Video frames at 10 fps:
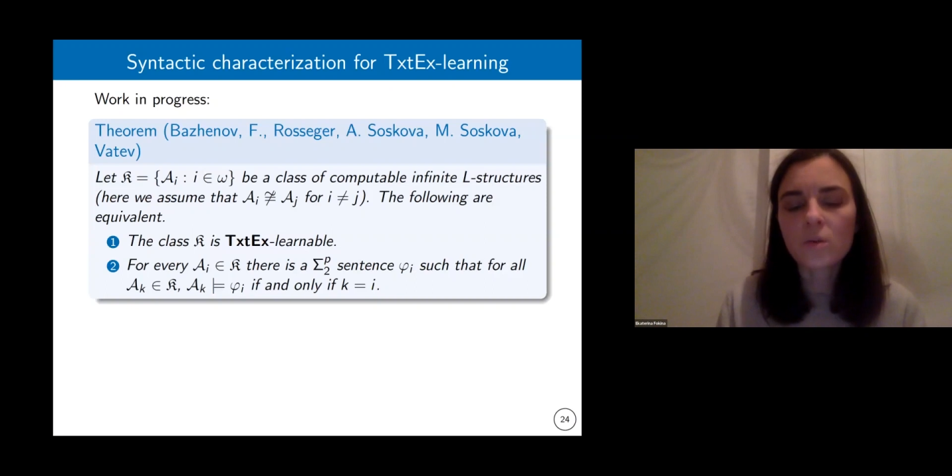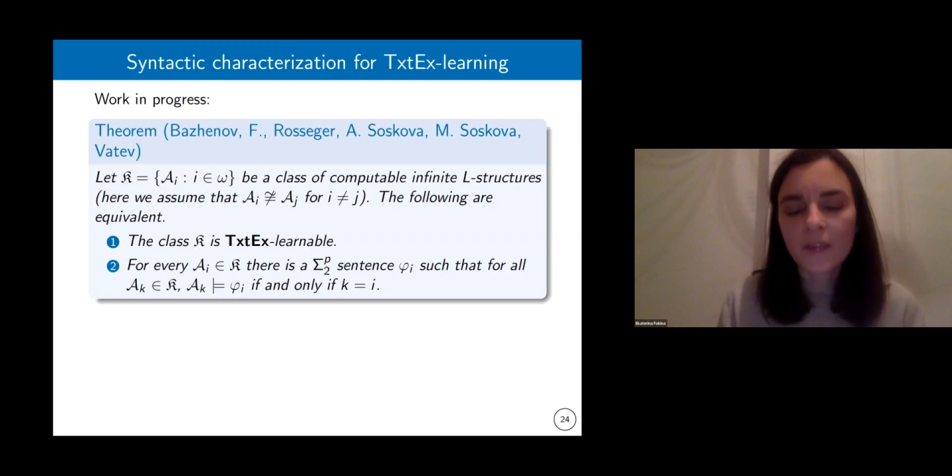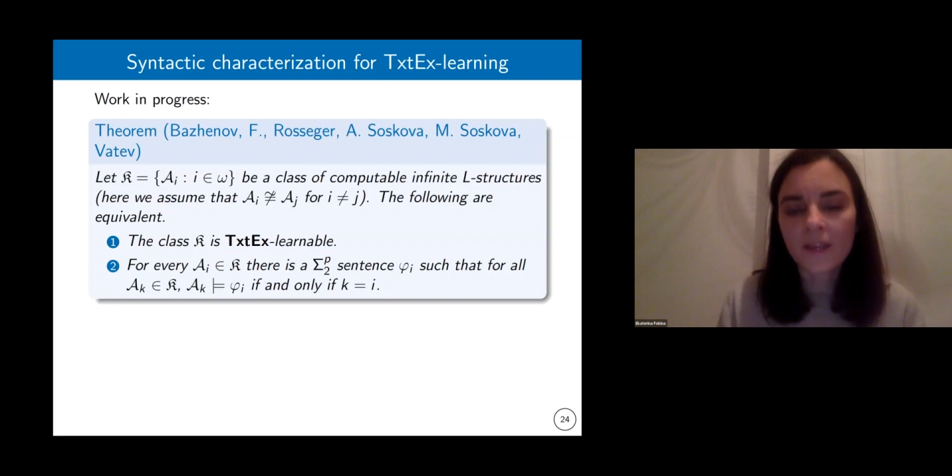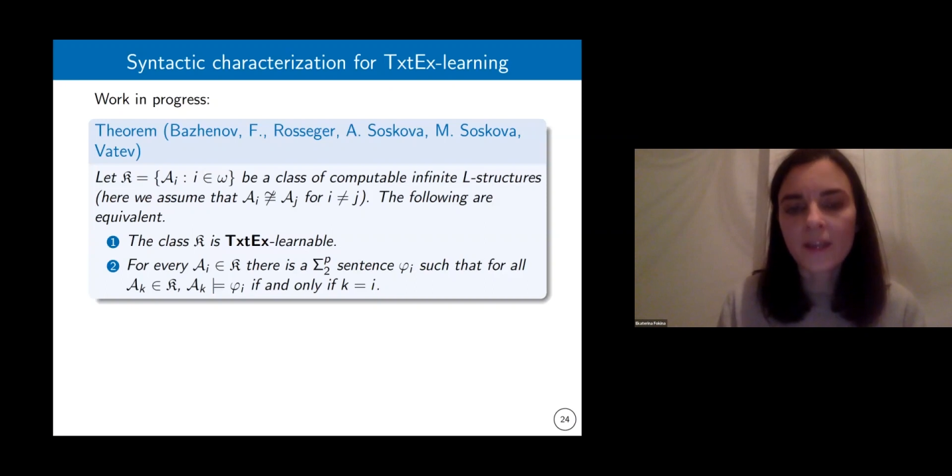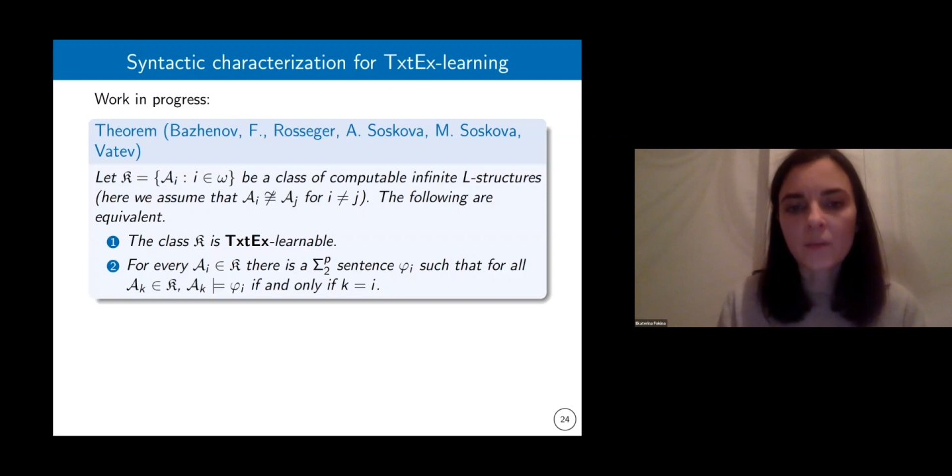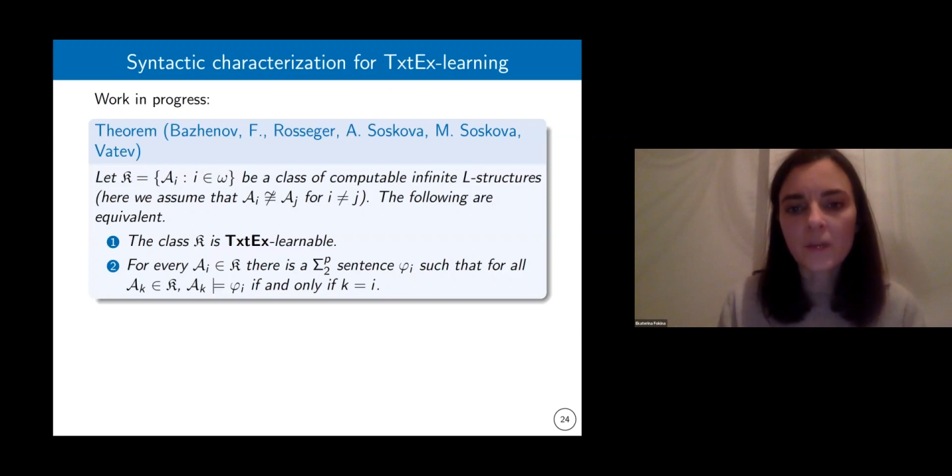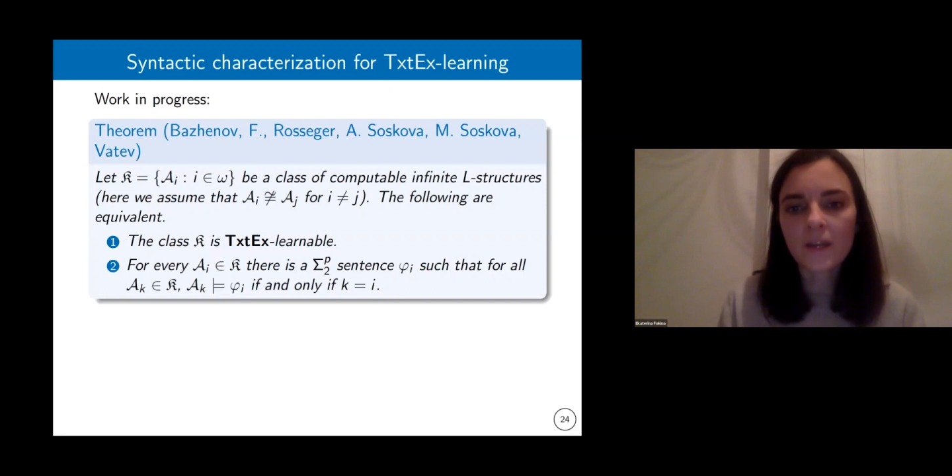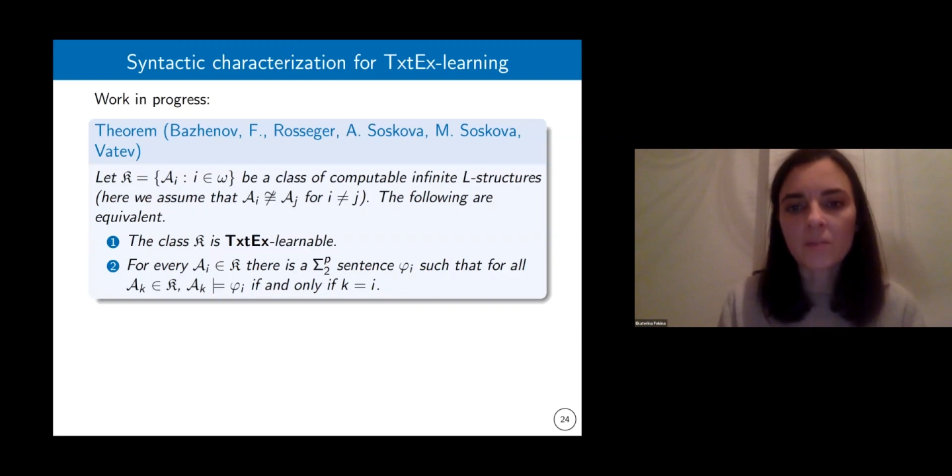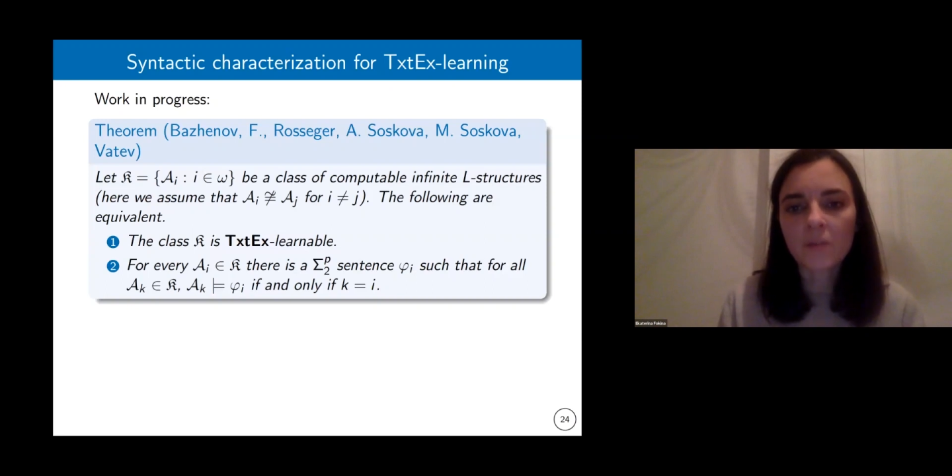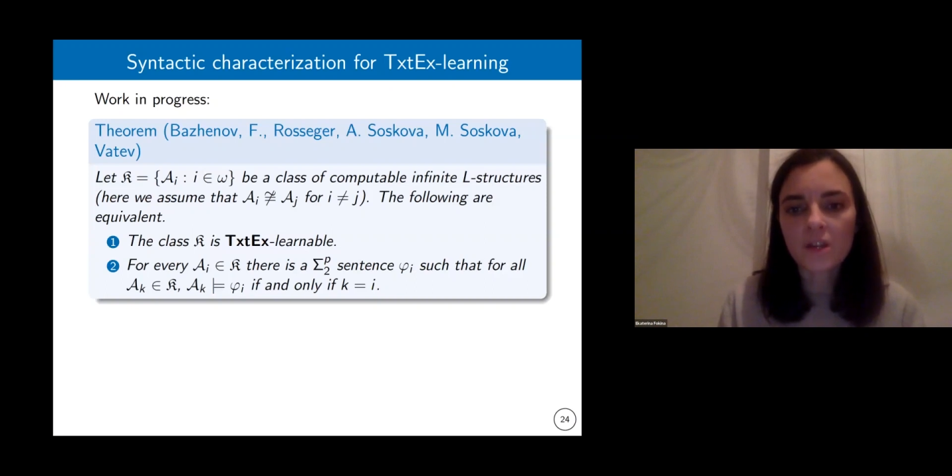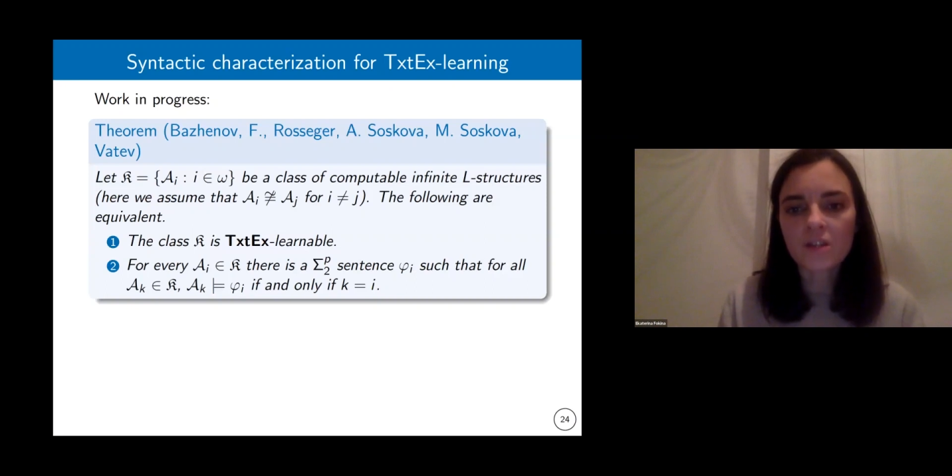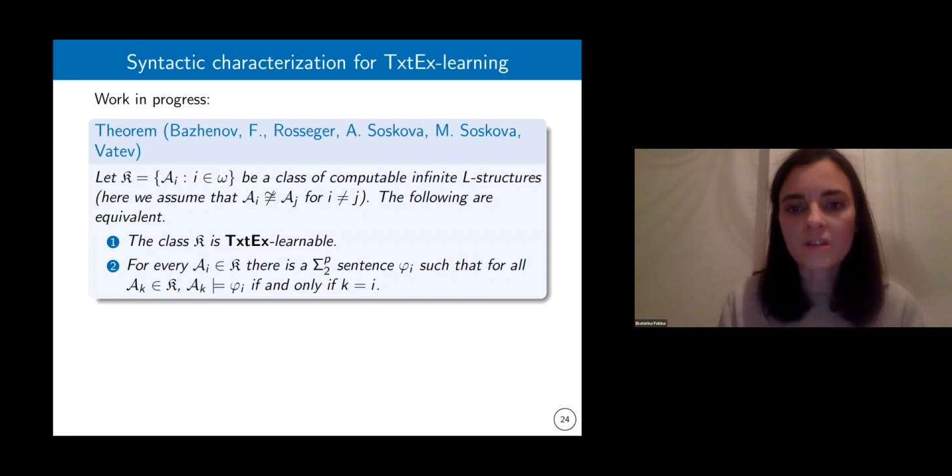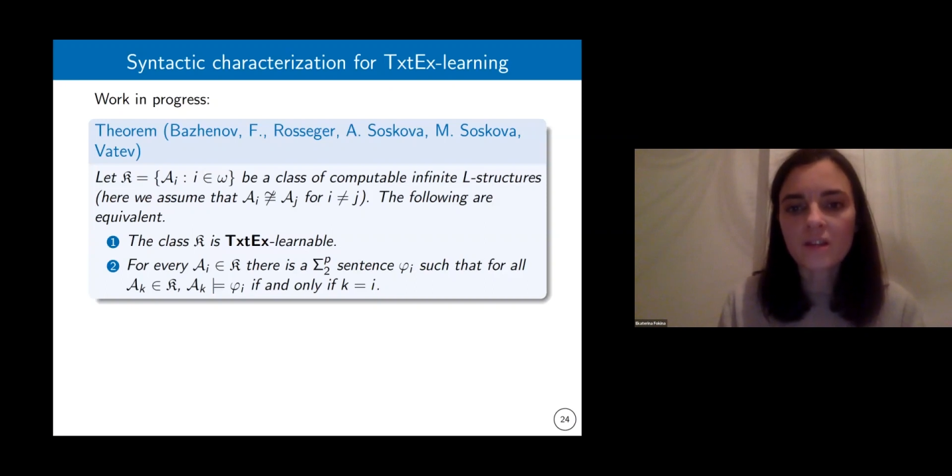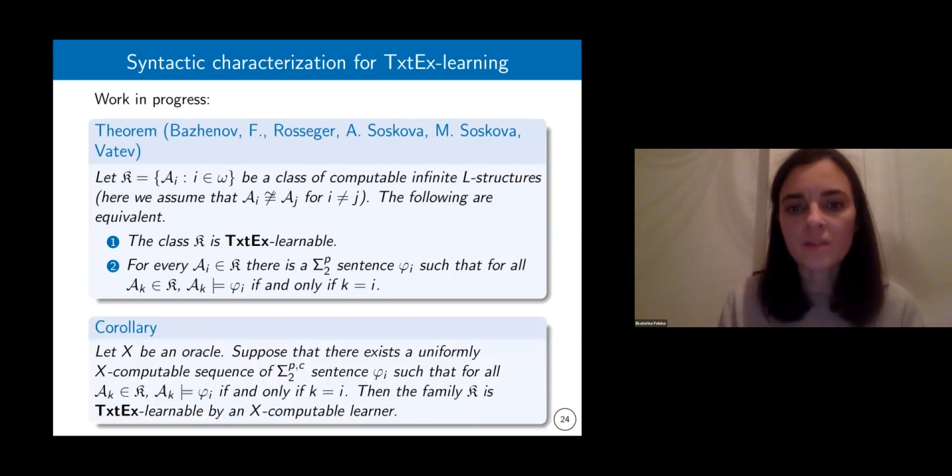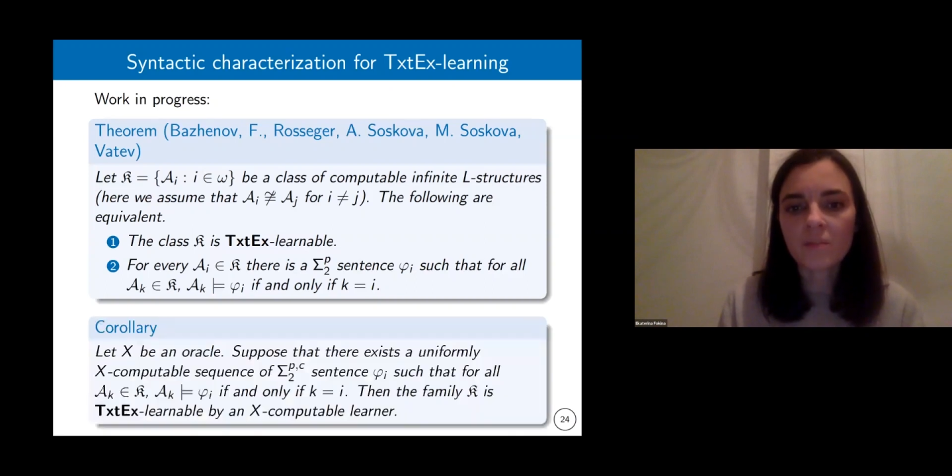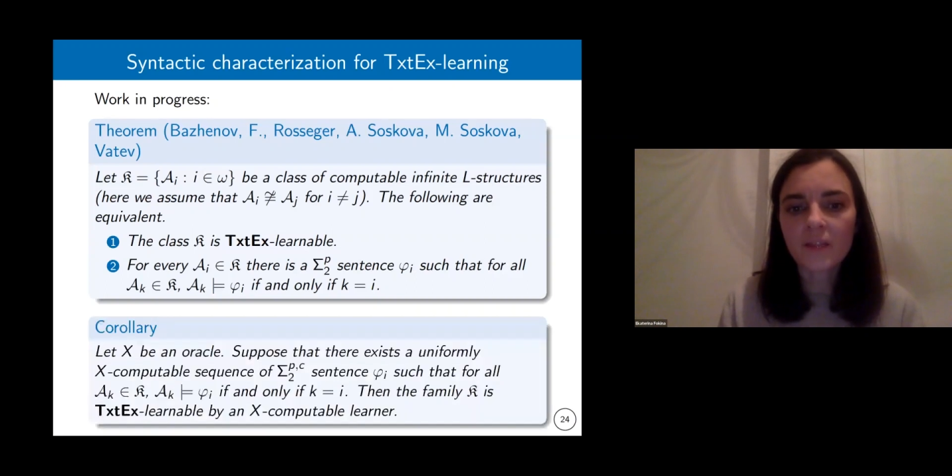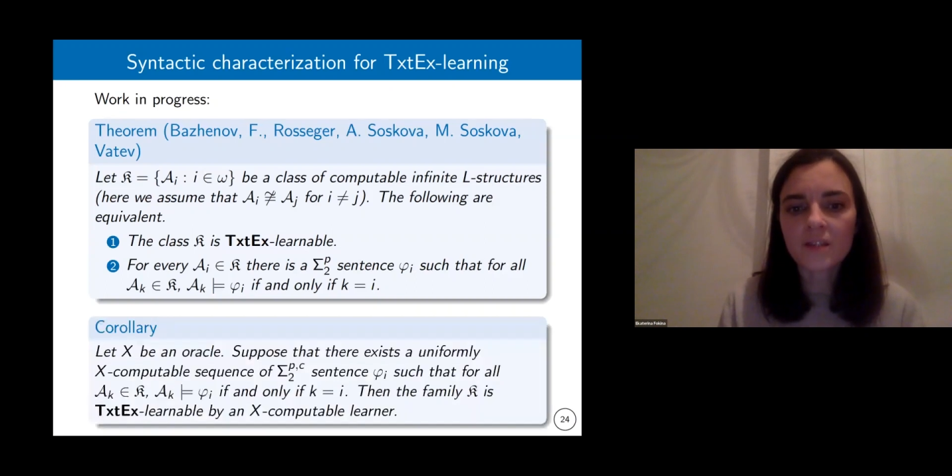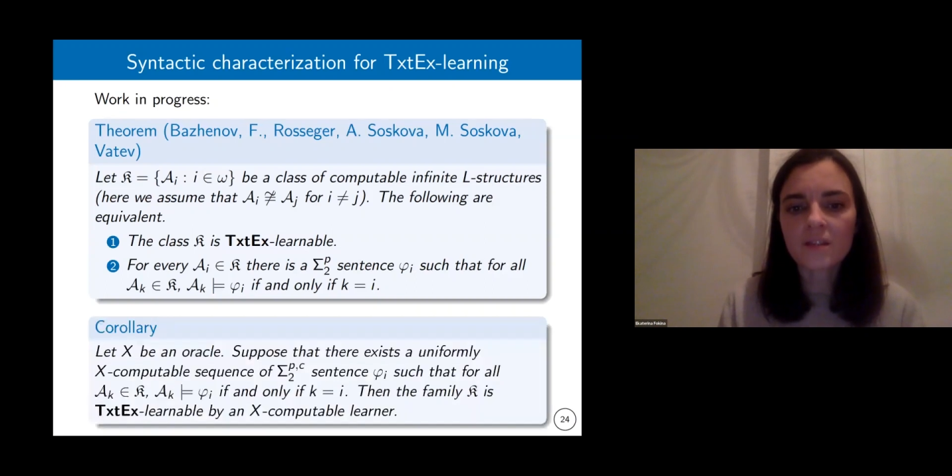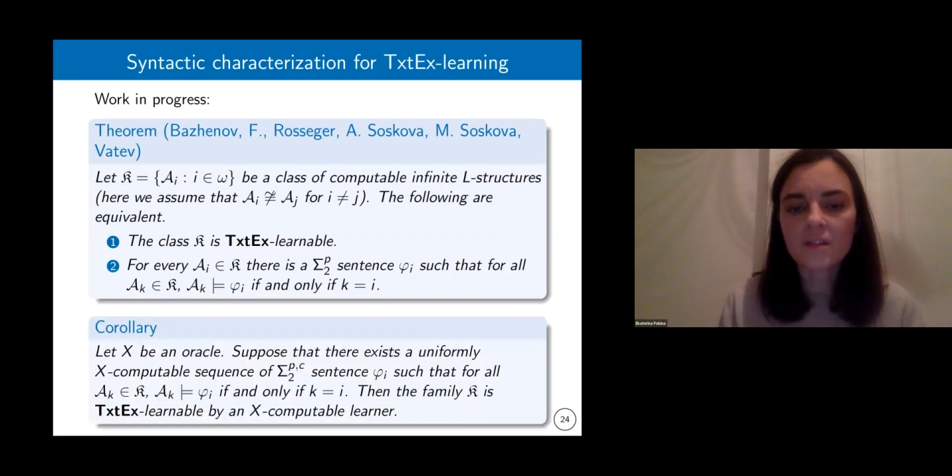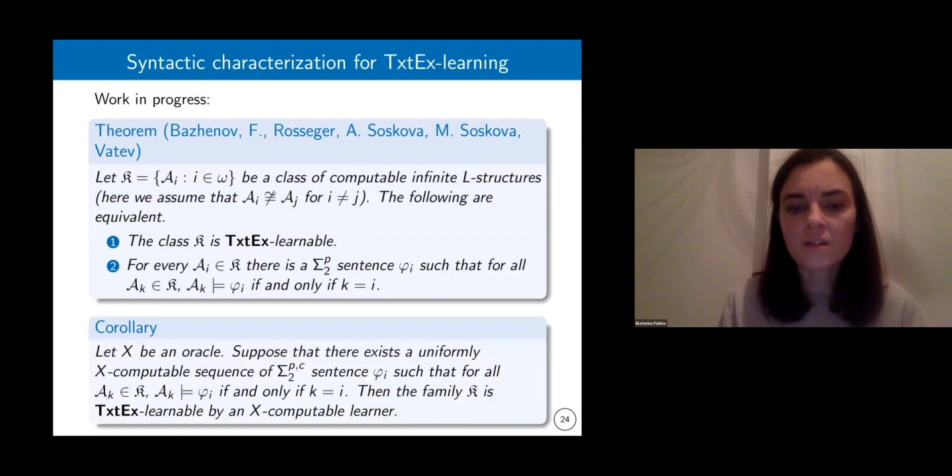again, we can measure the
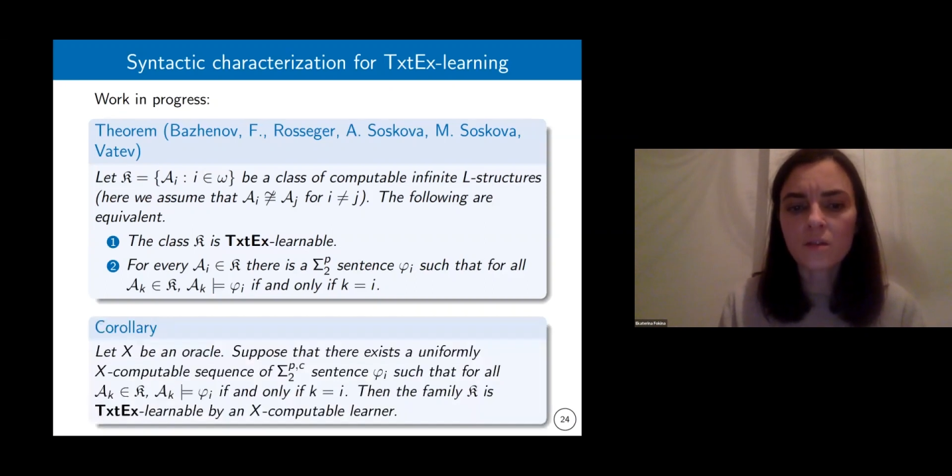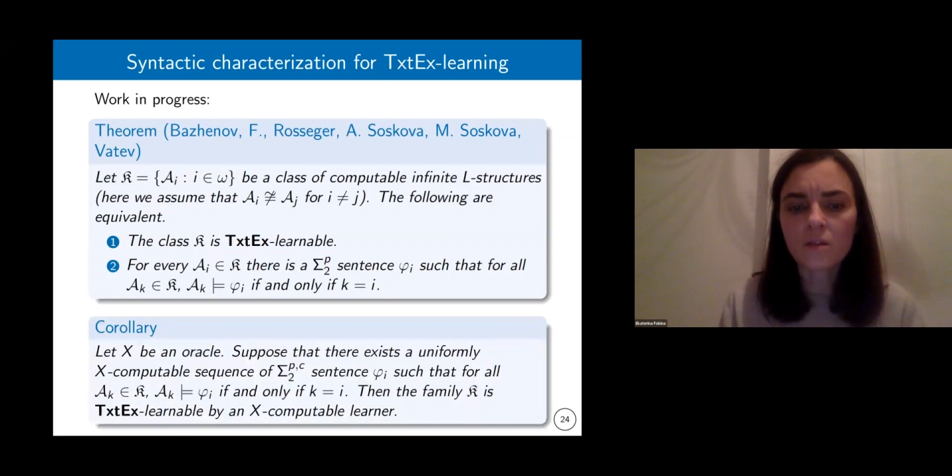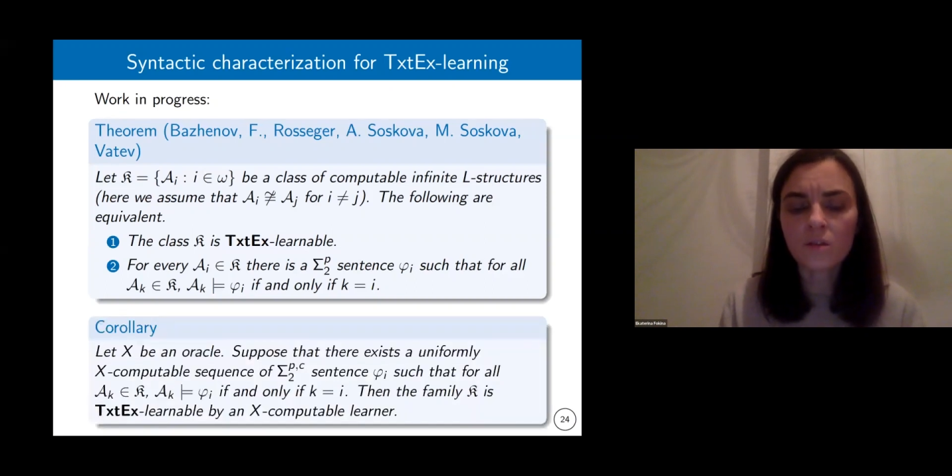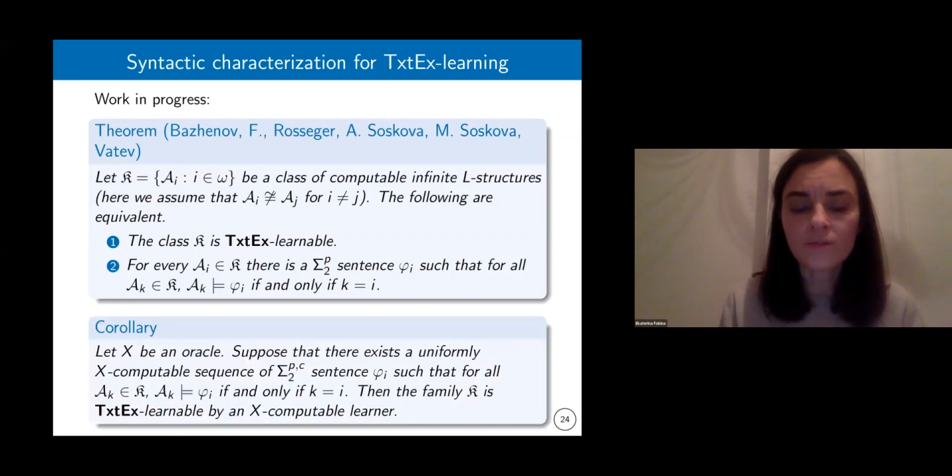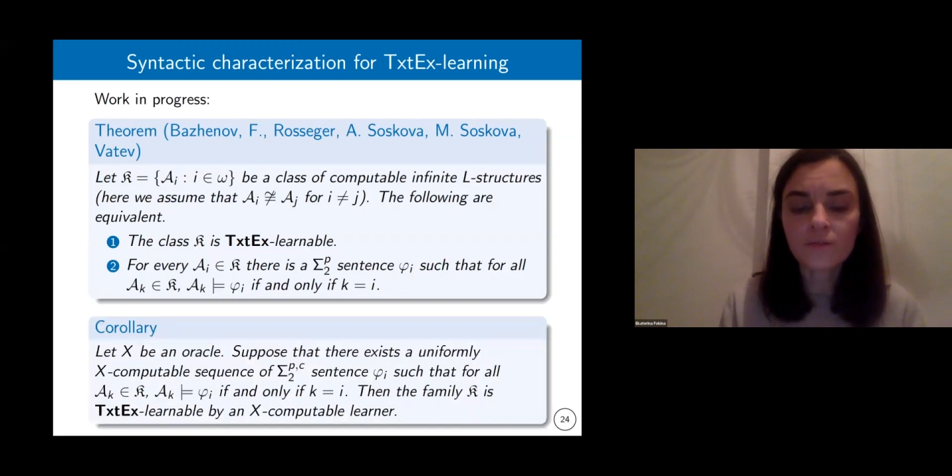complexity of